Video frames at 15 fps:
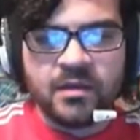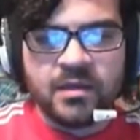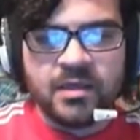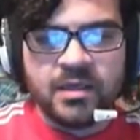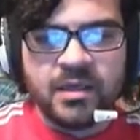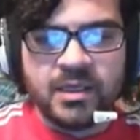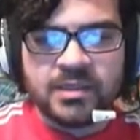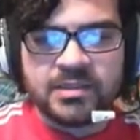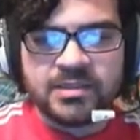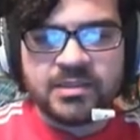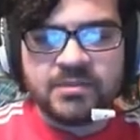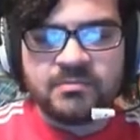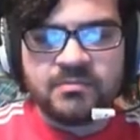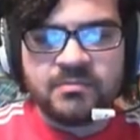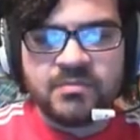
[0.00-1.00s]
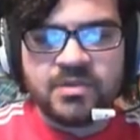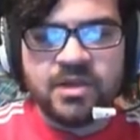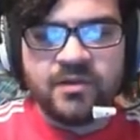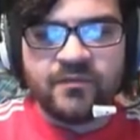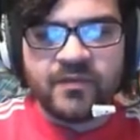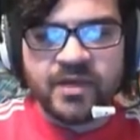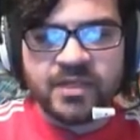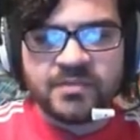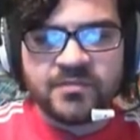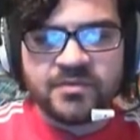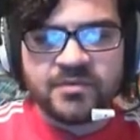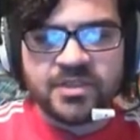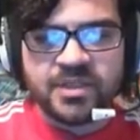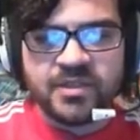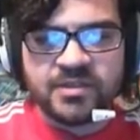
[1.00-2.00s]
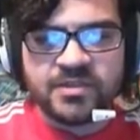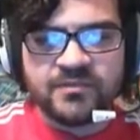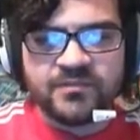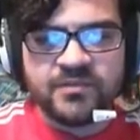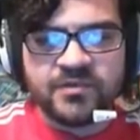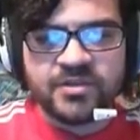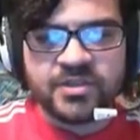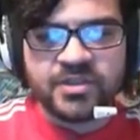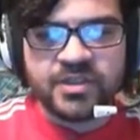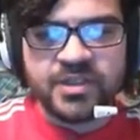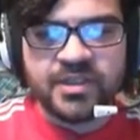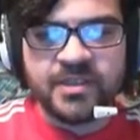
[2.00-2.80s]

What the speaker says: and not find much else, unfortunately.